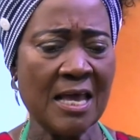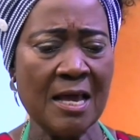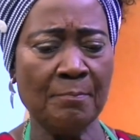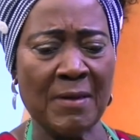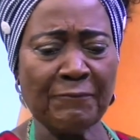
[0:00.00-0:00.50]

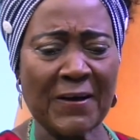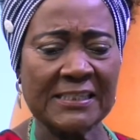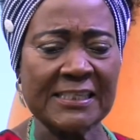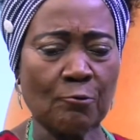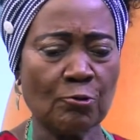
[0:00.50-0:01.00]
May find
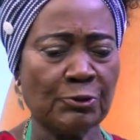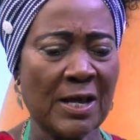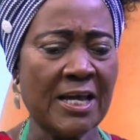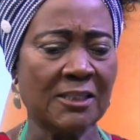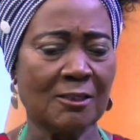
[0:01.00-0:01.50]
a second
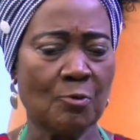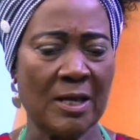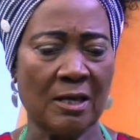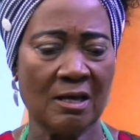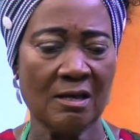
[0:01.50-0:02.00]
serious way.